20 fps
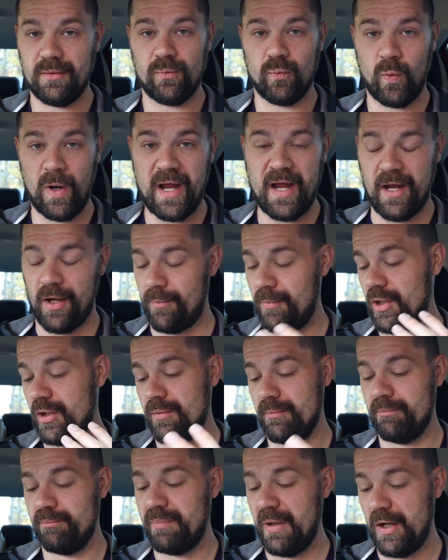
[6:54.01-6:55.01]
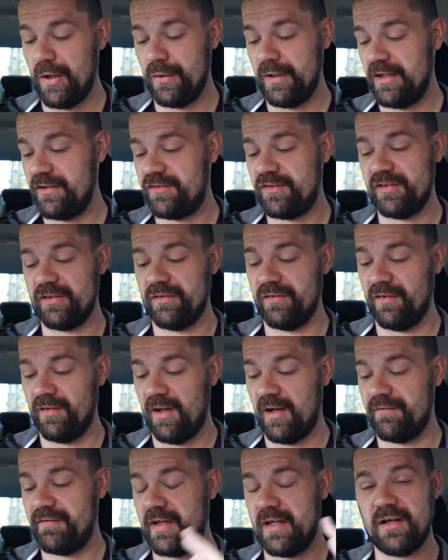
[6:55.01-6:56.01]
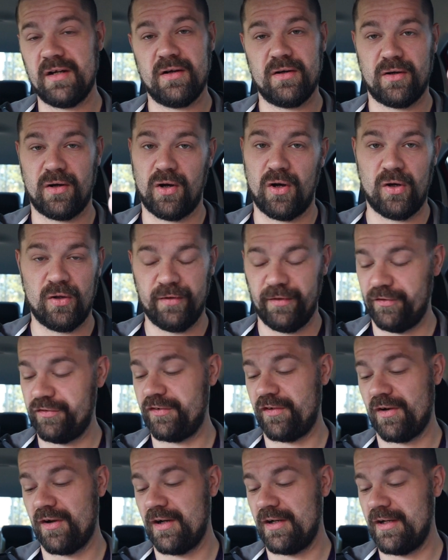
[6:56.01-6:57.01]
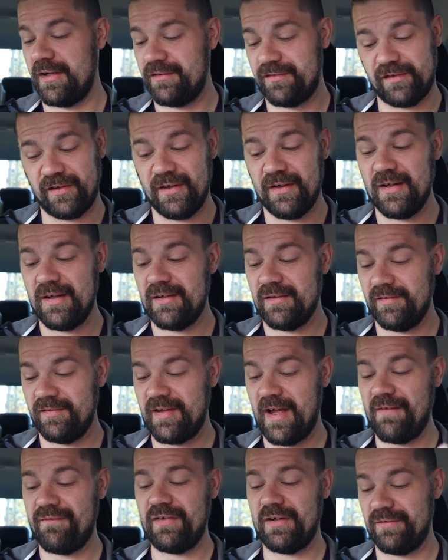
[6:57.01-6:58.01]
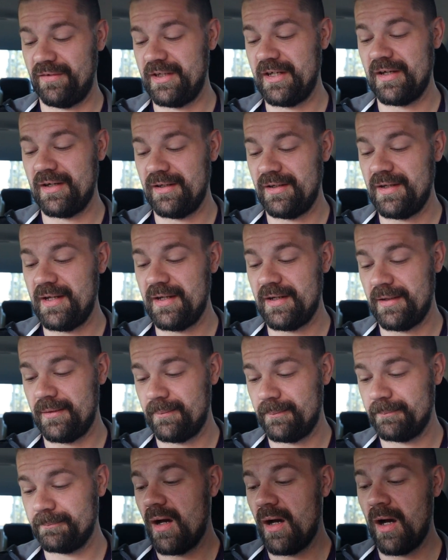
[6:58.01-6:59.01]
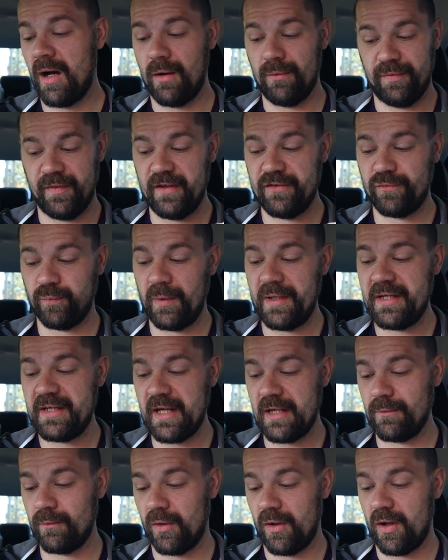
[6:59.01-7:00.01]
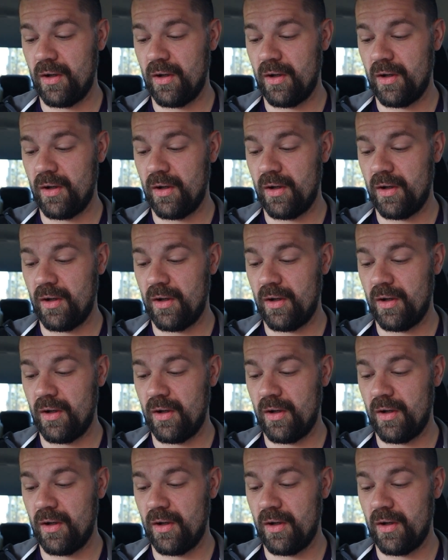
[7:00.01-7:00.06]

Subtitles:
Wham! Bonus, love it. All the Stardust, definitely gonna need it. Oh, this weekend will